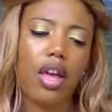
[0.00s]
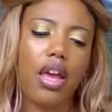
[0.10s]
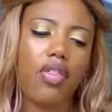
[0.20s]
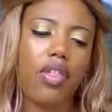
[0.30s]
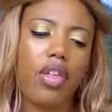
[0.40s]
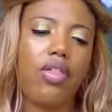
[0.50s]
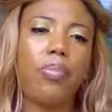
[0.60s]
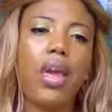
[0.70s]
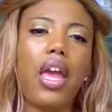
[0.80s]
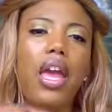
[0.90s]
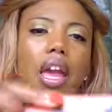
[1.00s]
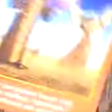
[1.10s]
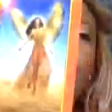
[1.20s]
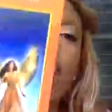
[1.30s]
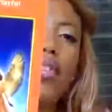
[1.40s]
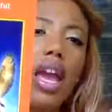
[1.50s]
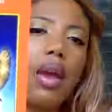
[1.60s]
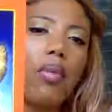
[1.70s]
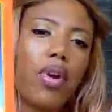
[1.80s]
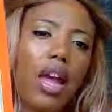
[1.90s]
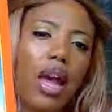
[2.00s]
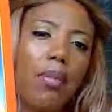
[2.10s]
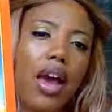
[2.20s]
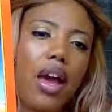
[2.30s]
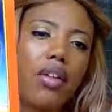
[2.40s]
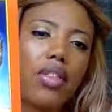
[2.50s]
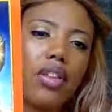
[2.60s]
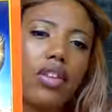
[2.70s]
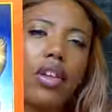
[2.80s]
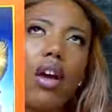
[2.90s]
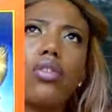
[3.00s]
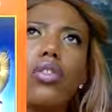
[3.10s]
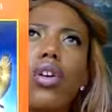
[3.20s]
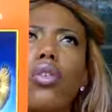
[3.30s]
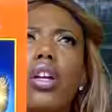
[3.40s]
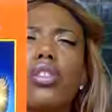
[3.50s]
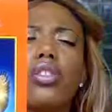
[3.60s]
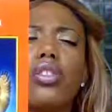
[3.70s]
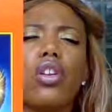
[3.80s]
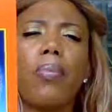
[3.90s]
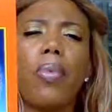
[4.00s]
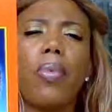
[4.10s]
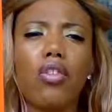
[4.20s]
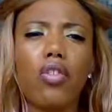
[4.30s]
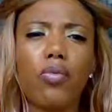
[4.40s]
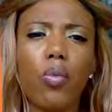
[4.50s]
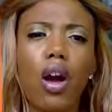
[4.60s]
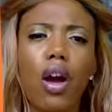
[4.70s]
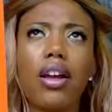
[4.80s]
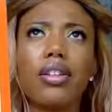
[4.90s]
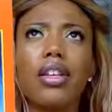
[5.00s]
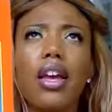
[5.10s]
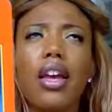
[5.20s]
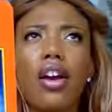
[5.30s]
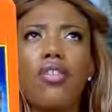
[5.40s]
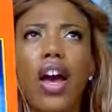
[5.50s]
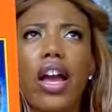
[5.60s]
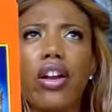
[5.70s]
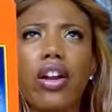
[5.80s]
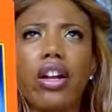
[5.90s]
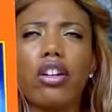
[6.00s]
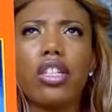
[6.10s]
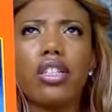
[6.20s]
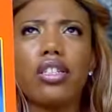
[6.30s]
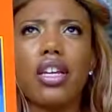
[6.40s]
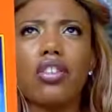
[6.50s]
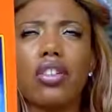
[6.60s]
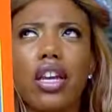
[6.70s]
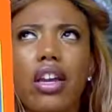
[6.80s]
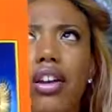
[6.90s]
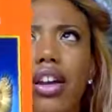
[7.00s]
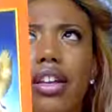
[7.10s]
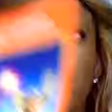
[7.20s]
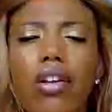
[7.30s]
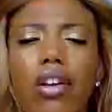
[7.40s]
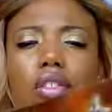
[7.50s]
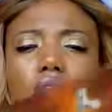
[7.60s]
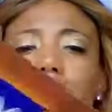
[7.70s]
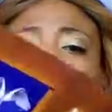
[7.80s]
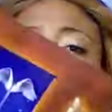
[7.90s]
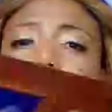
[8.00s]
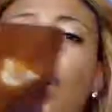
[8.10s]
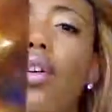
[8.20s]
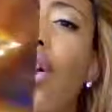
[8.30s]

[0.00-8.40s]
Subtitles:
And then the Page of Gabriel came out. This is also considered the Page of Wands. Fire energy, Sagittarius, Aries, or Leo.